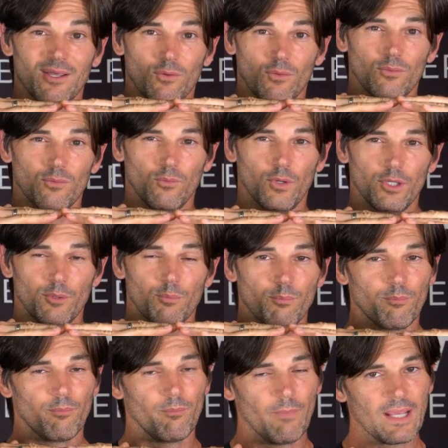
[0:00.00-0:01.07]
What you
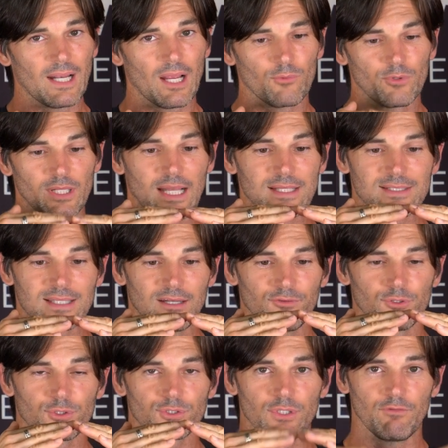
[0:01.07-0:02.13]
may not realize that
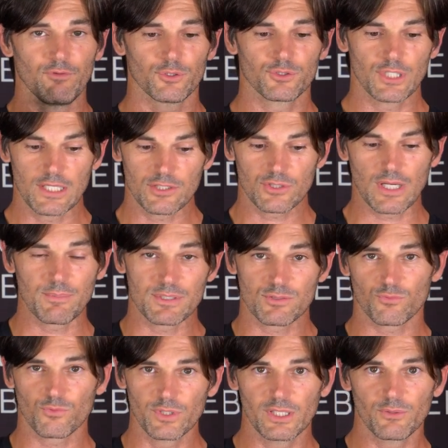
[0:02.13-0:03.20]
if your chest strap is
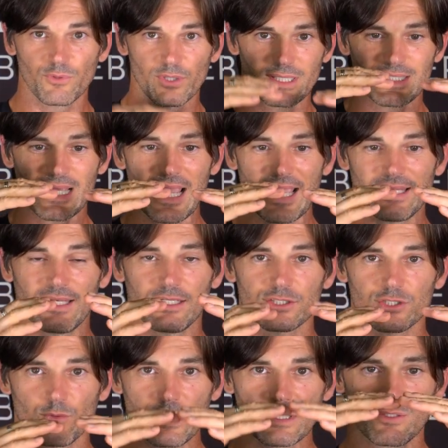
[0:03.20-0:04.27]
really, really tight and is
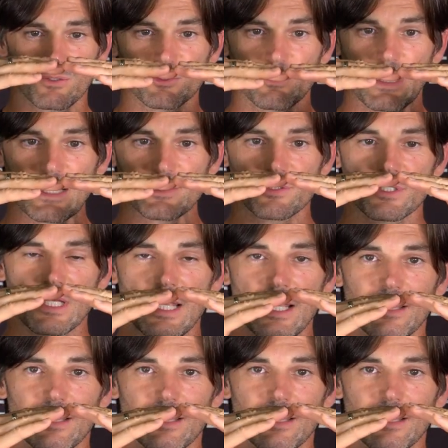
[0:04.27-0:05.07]
squeezing those risers,